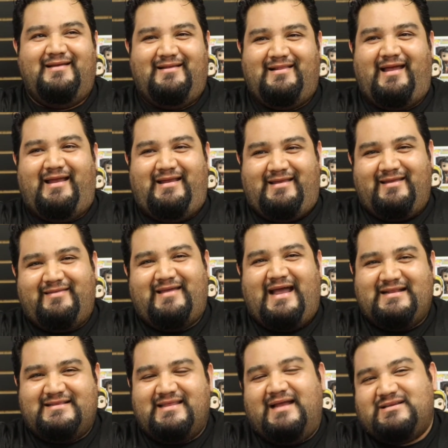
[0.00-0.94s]

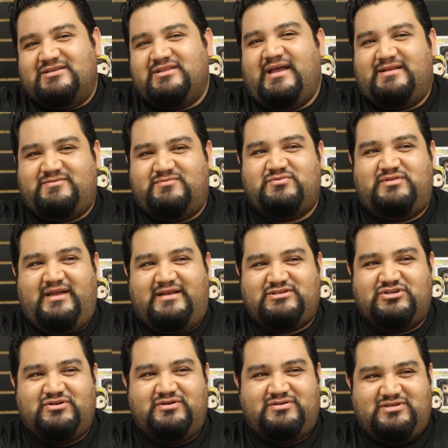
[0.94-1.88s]
that
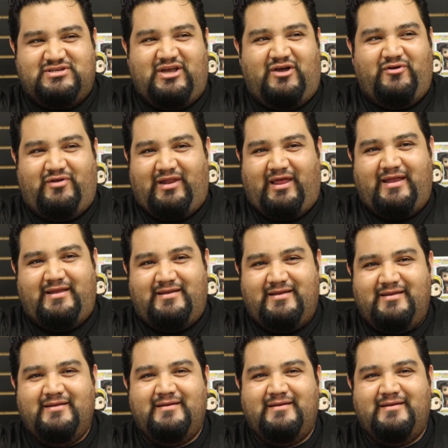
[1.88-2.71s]
should tell you like,